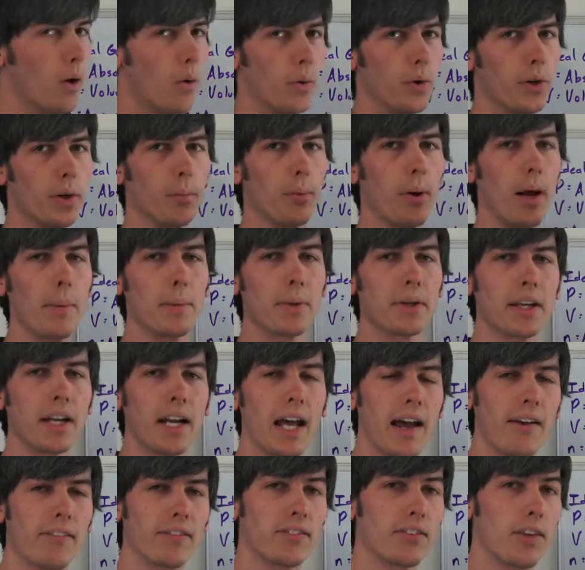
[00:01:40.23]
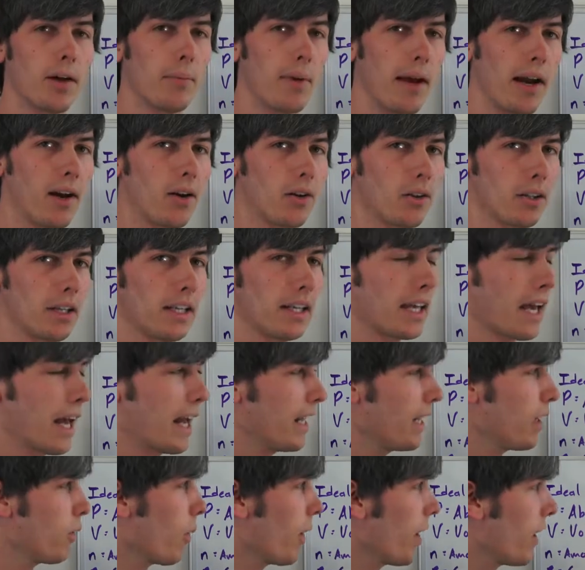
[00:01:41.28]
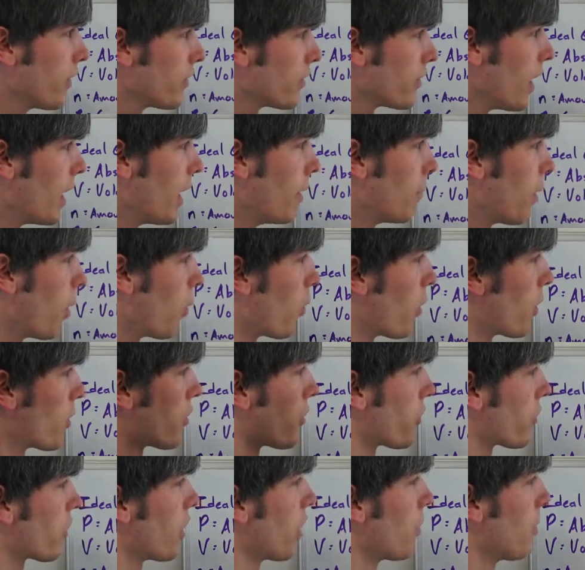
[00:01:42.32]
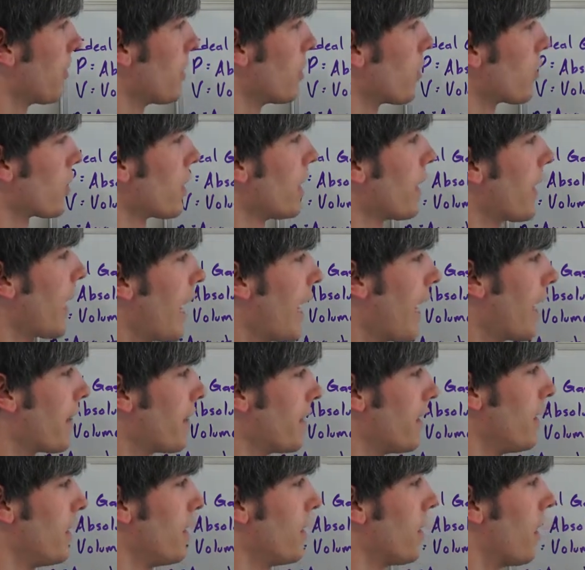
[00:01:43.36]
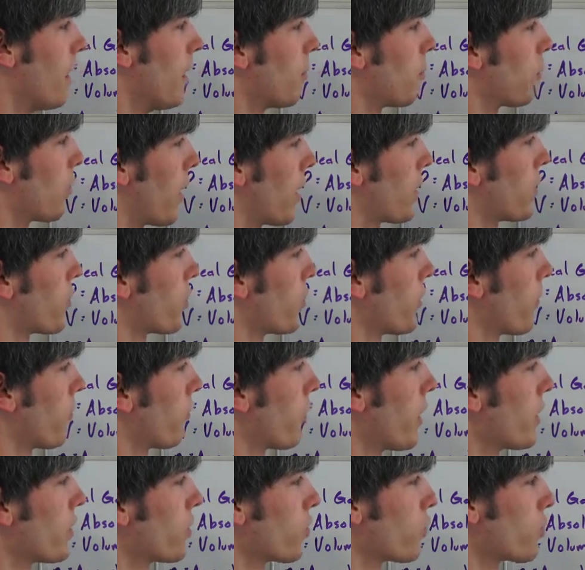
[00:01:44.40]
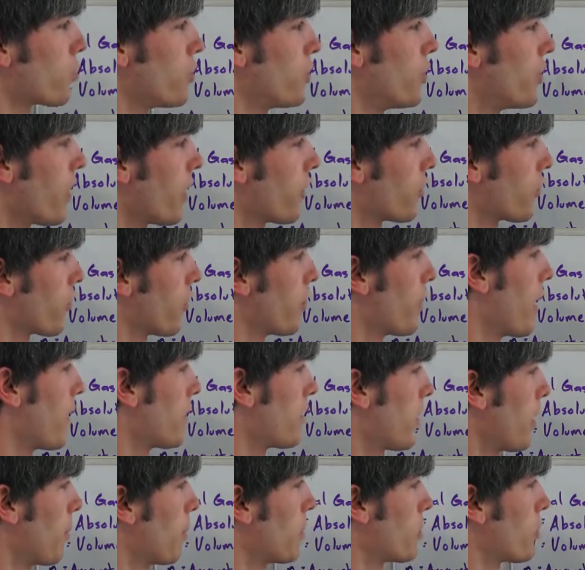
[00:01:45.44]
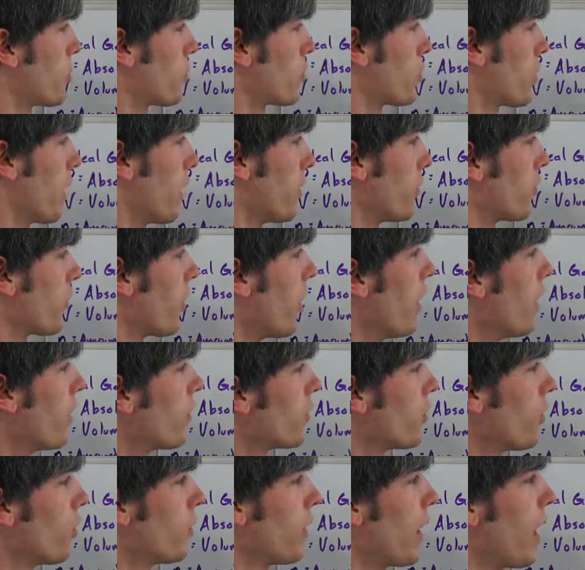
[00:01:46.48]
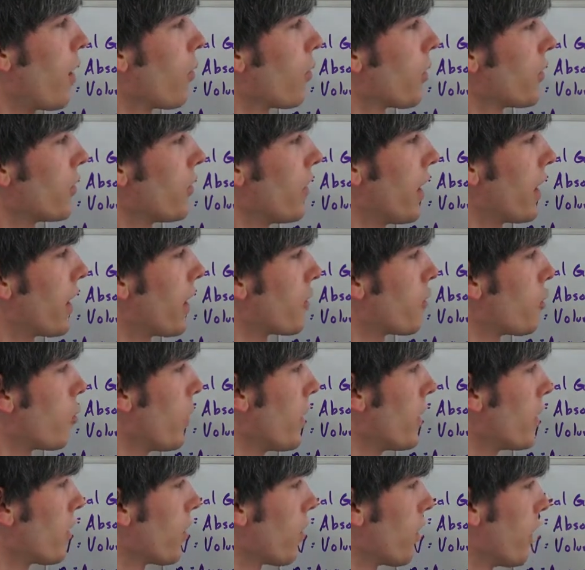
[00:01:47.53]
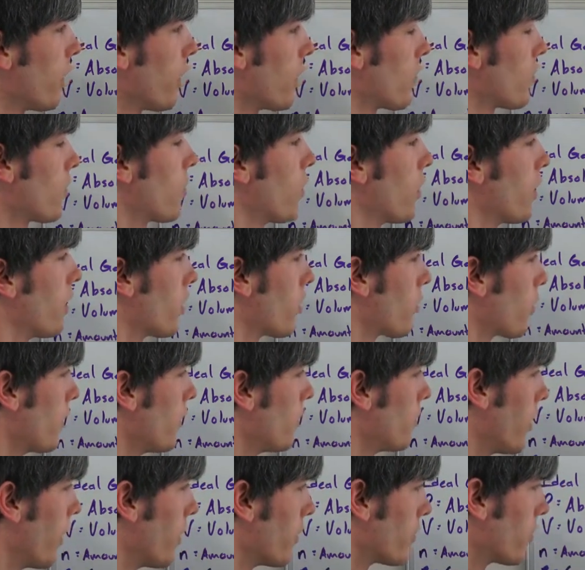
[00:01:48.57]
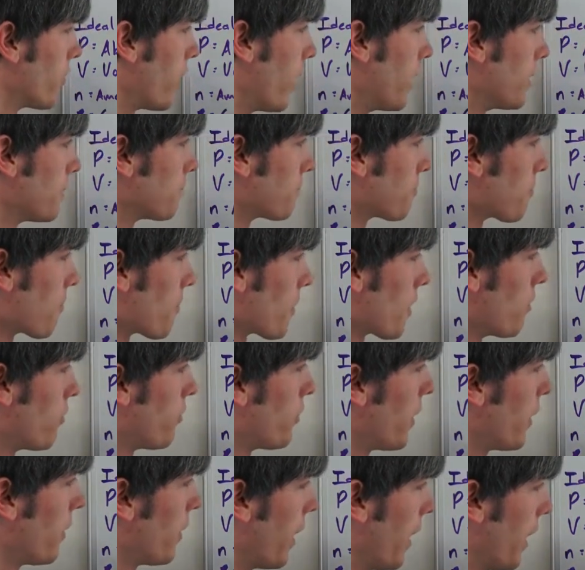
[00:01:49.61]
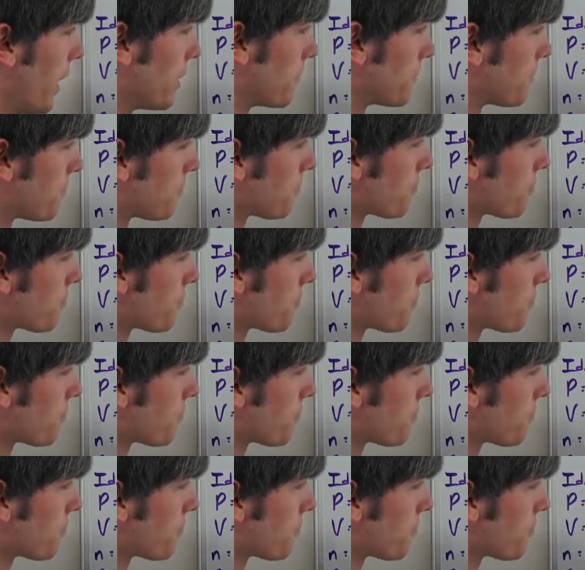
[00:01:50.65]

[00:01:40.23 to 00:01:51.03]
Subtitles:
Well, you're probably going to have some air leak anyways, but we're just going to be looking at the pressure differential just from that temperature change. So now we're saying it's winter and it's 30 degrees outside, Fahrenheit.